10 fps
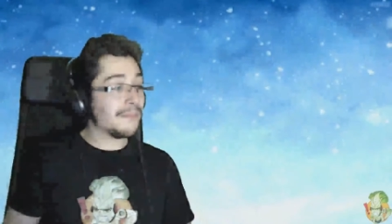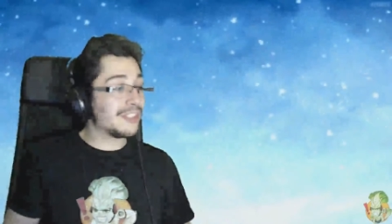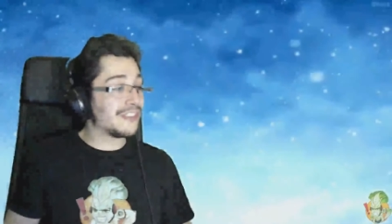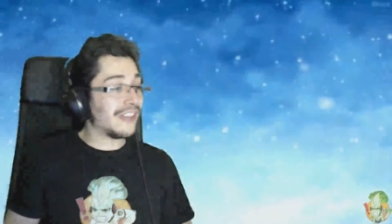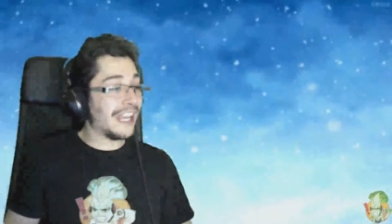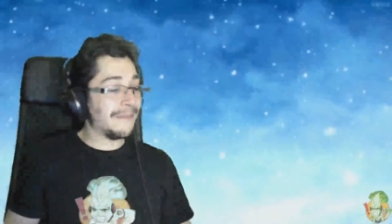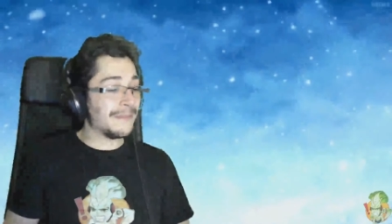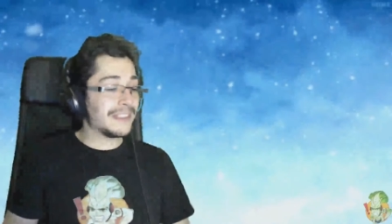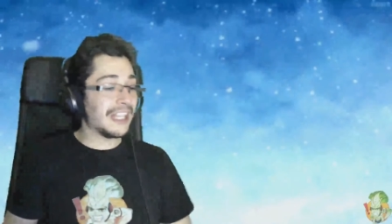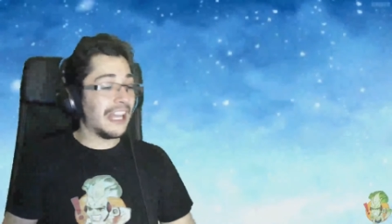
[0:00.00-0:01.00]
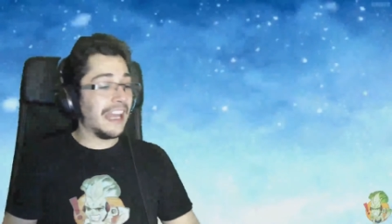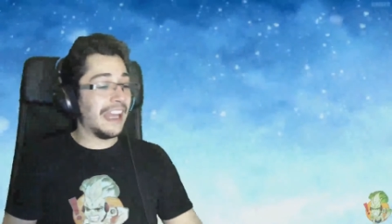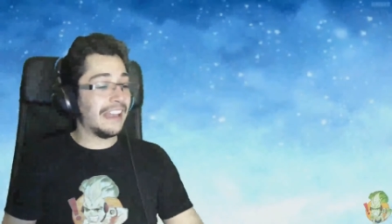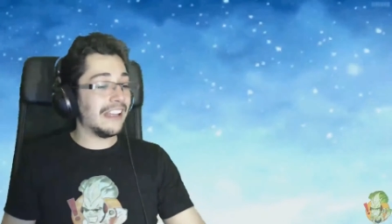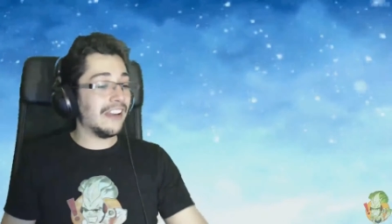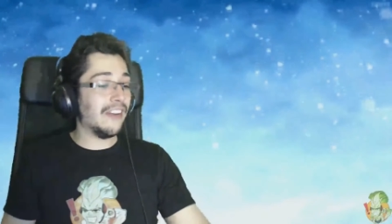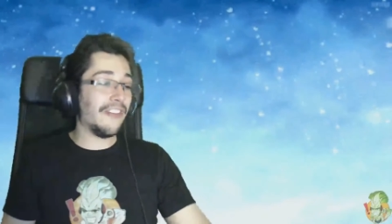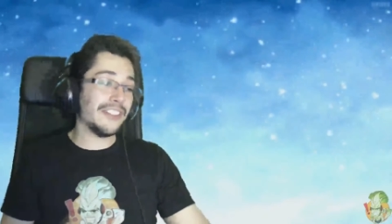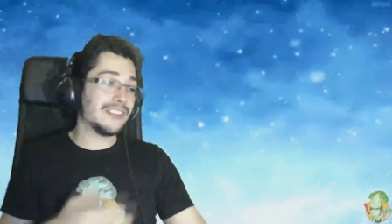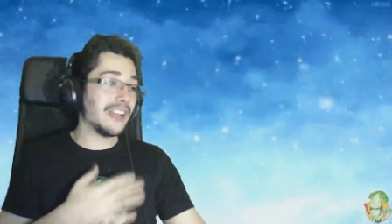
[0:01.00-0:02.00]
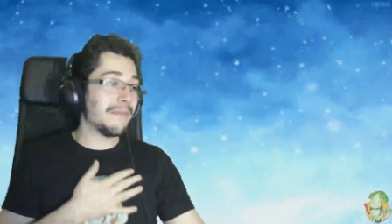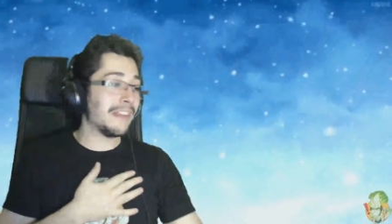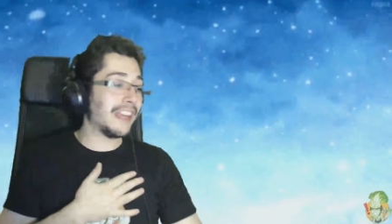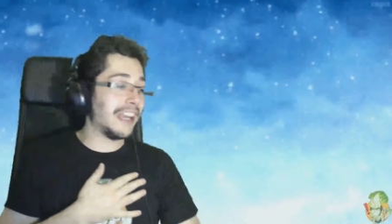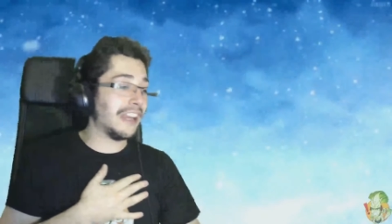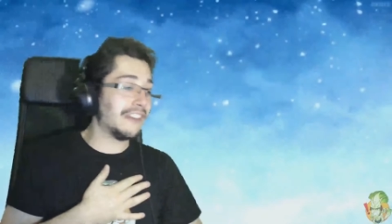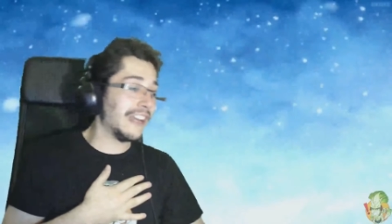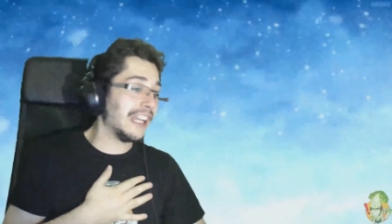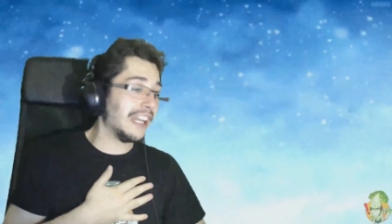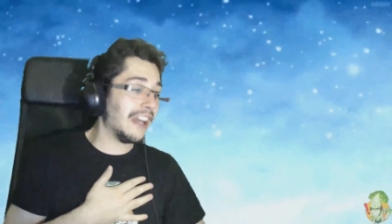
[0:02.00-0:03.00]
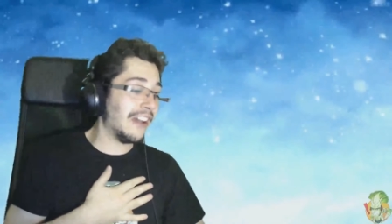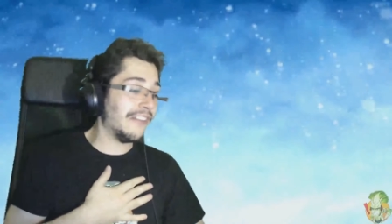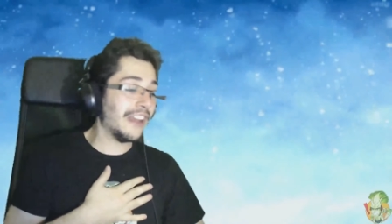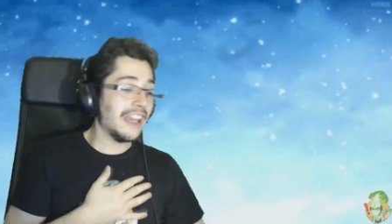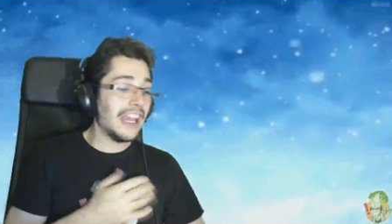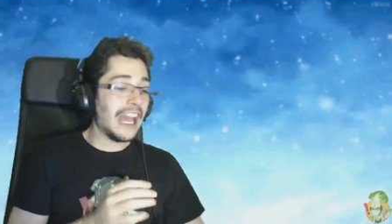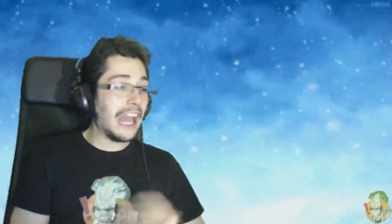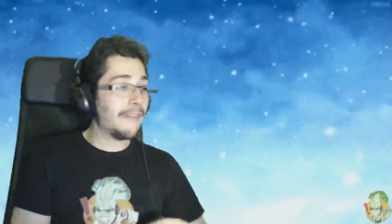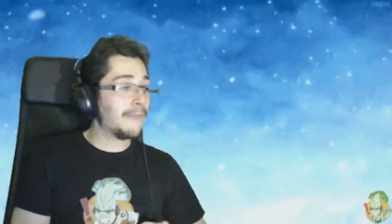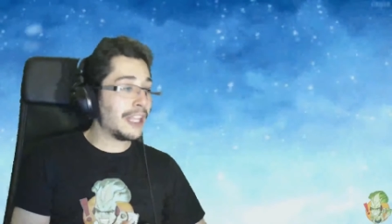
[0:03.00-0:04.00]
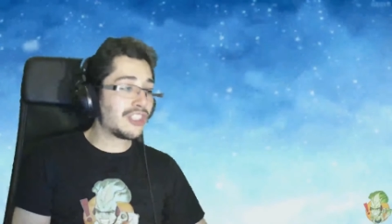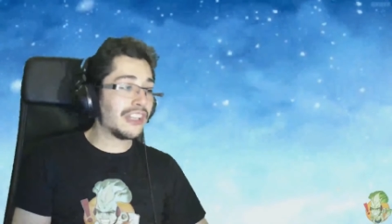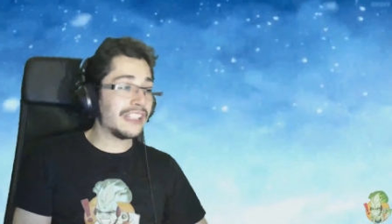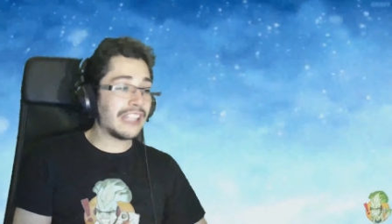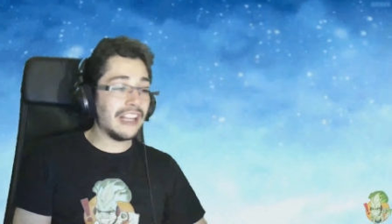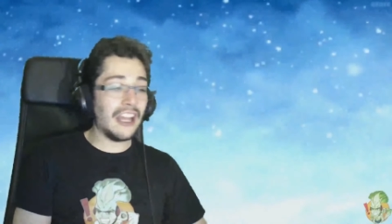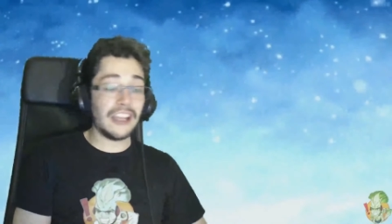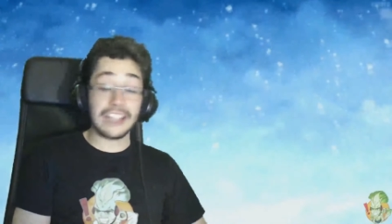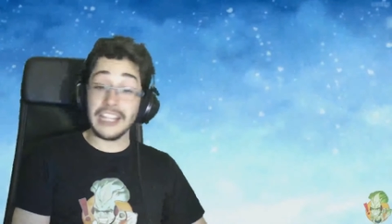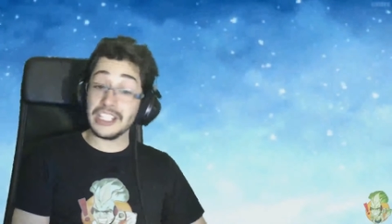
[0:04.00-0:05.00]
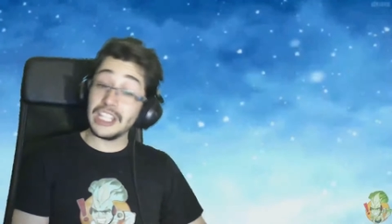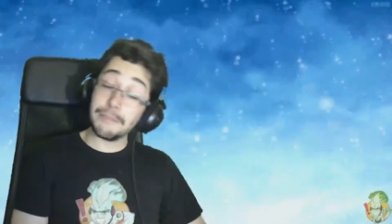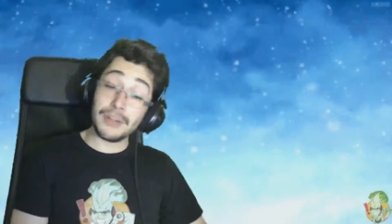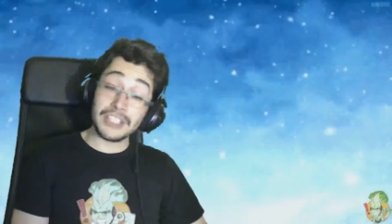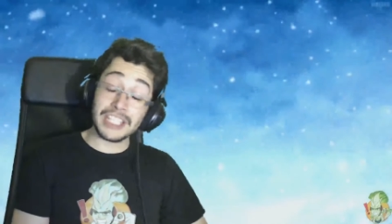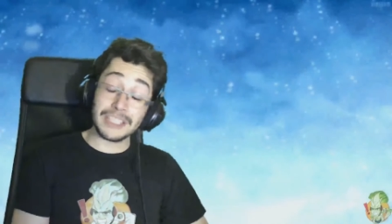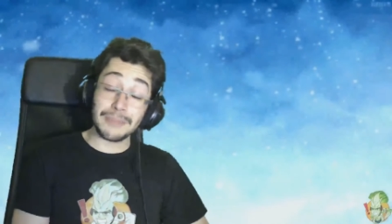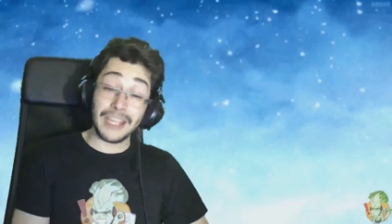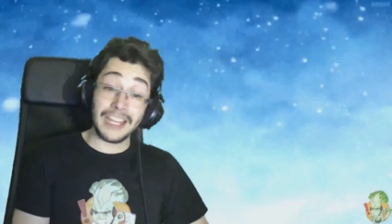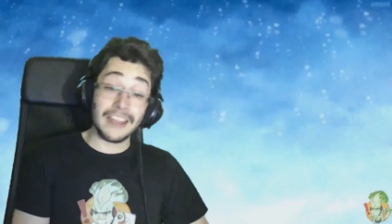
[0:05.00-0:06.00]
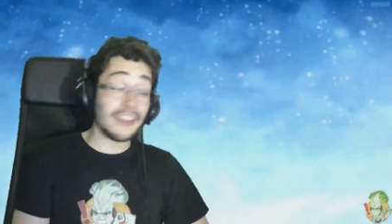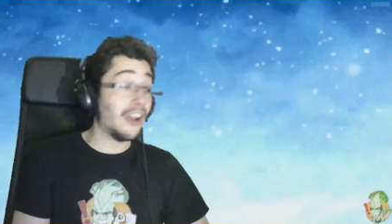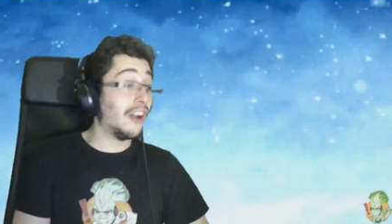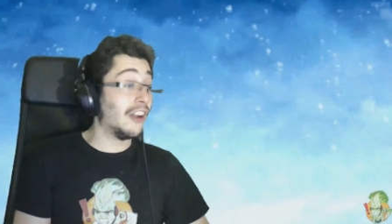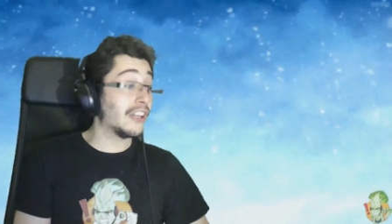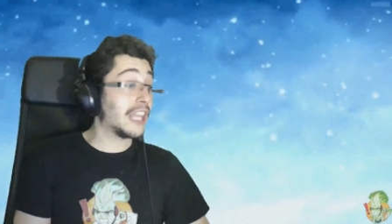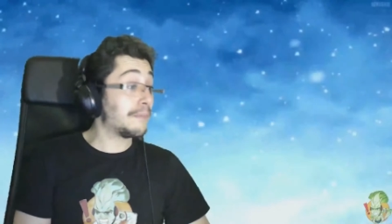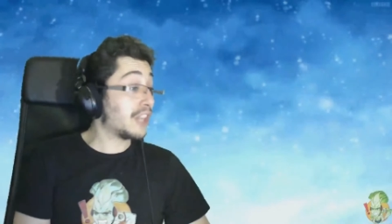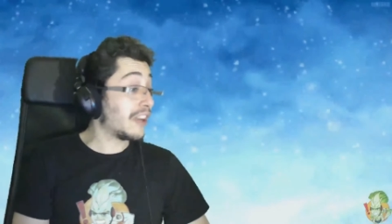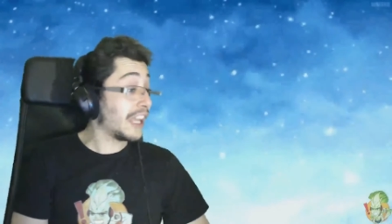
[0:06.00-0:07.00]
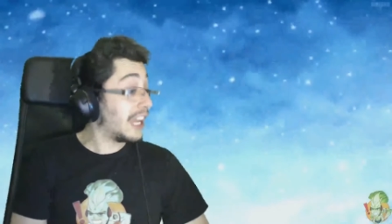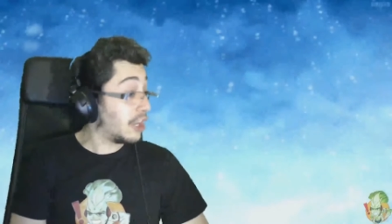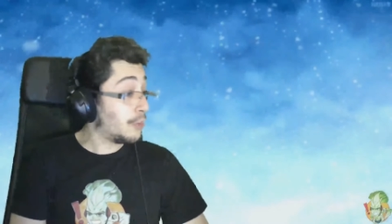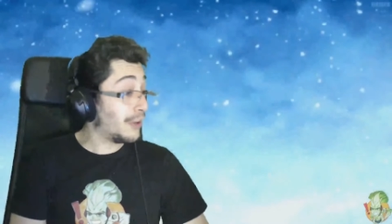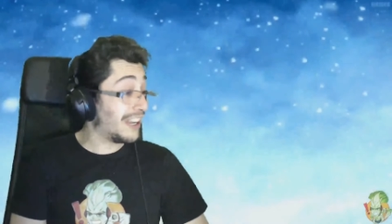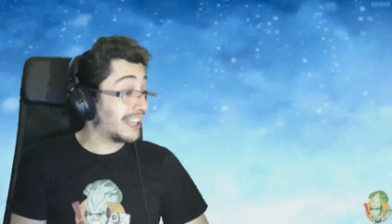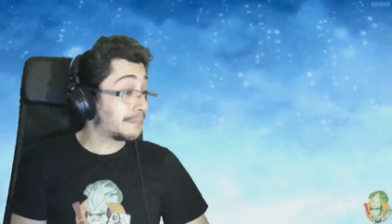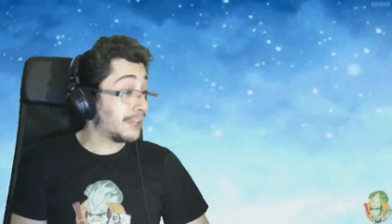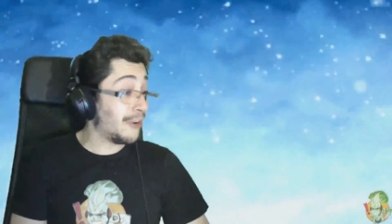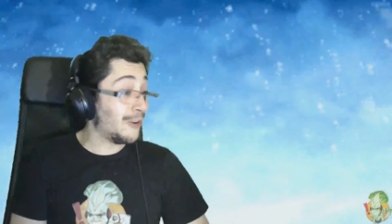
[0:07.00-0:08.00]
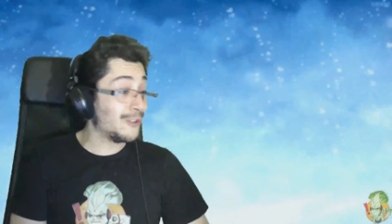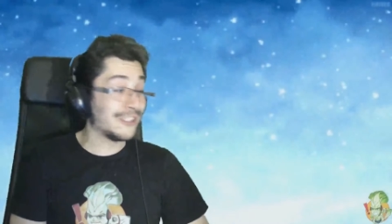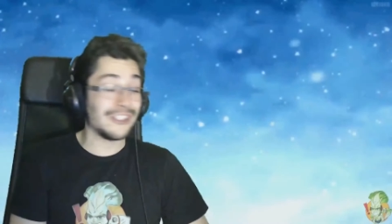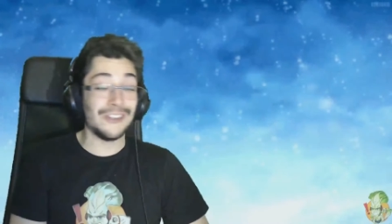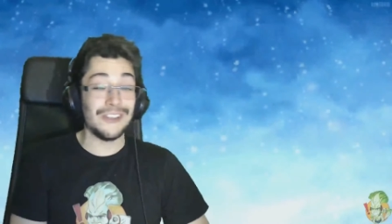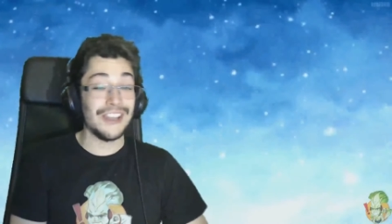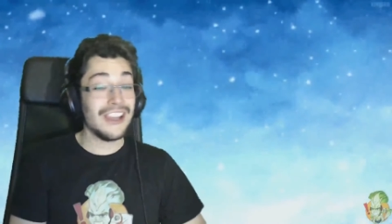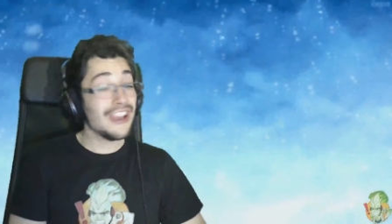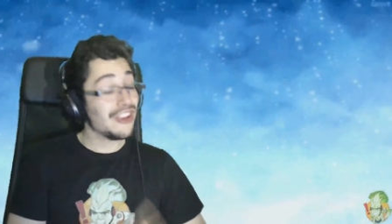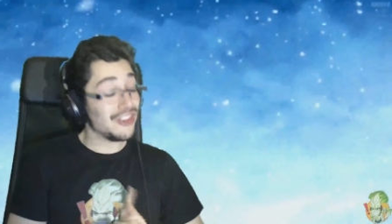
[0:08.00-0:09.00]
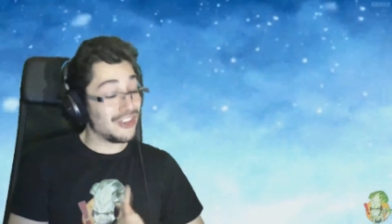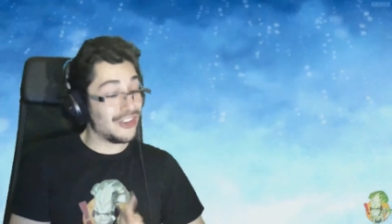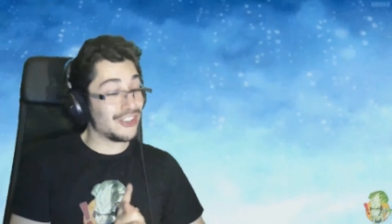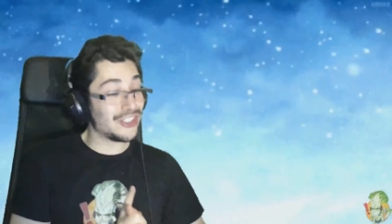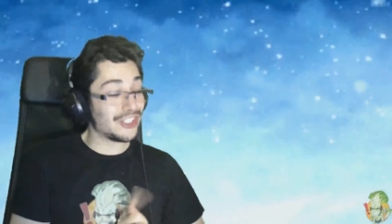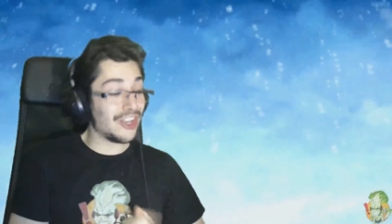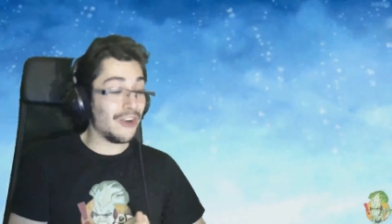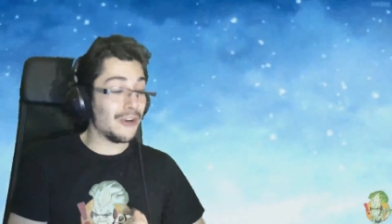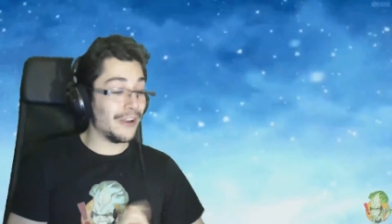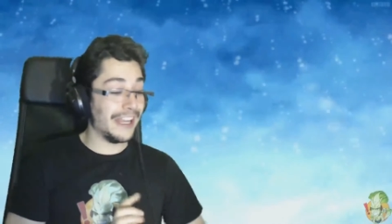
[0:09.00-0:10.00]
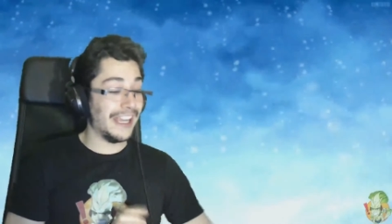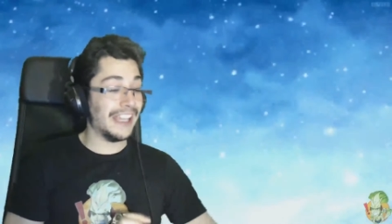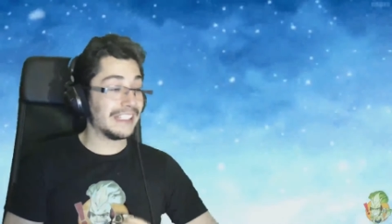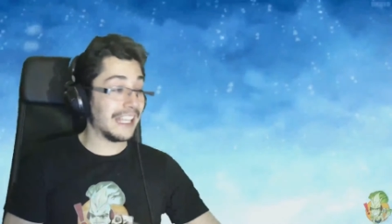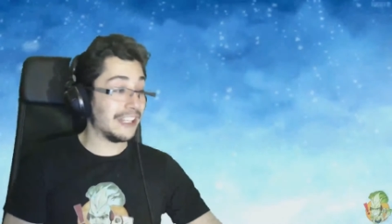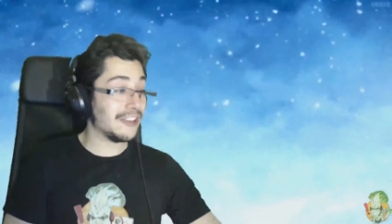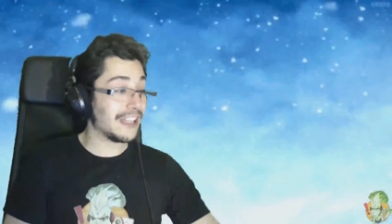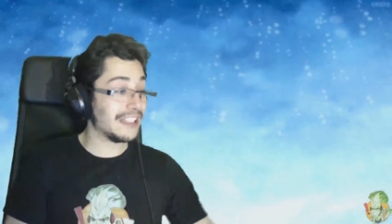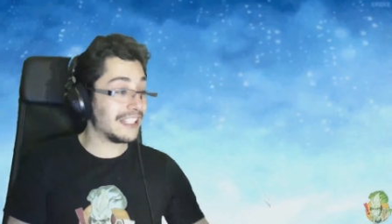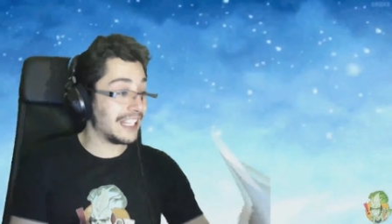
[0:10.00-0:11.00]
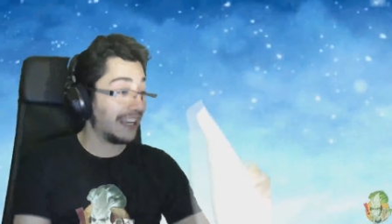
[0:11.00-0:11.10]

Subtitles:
streams and of a streamer that I really love. I've mentioned it a lot and she participated on Keep Talking and Nobody Explodes. So you should know who it is and you can see